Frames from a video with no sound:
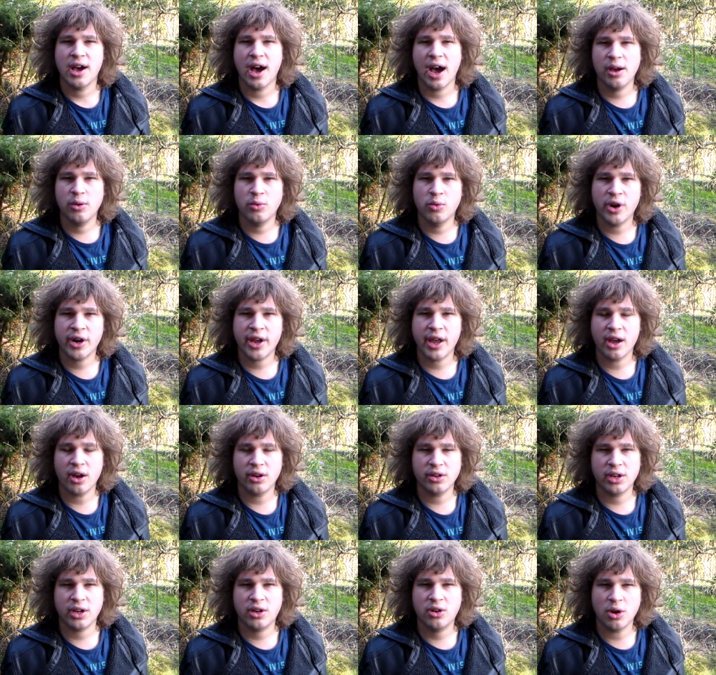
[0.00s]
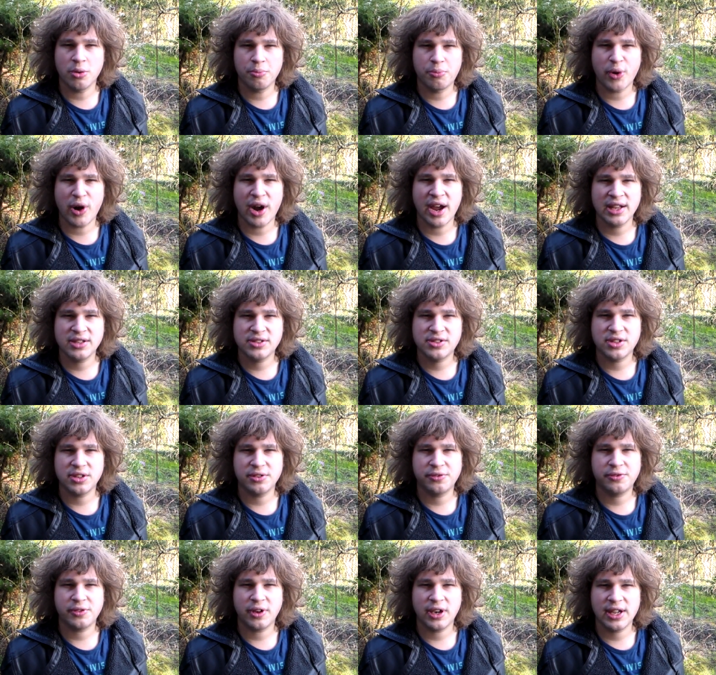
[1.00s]
I am working on a
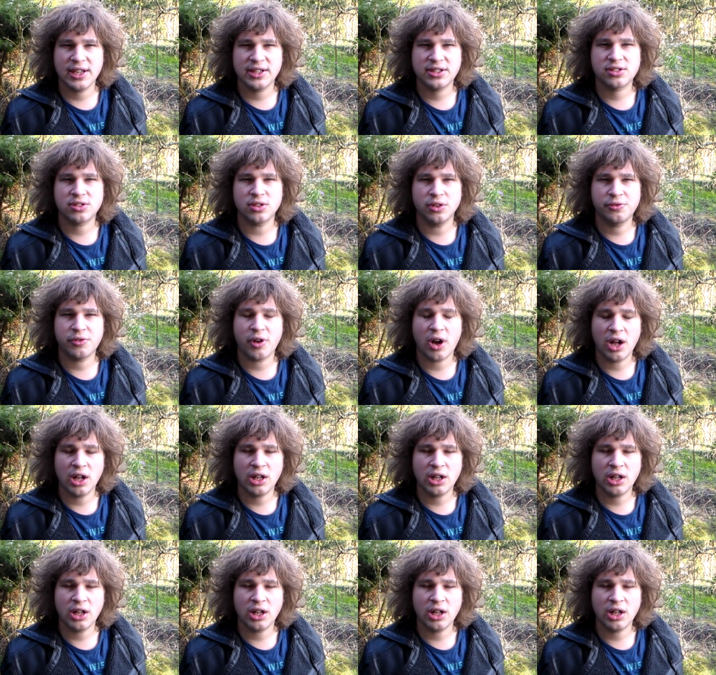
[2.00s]
comprehensive list of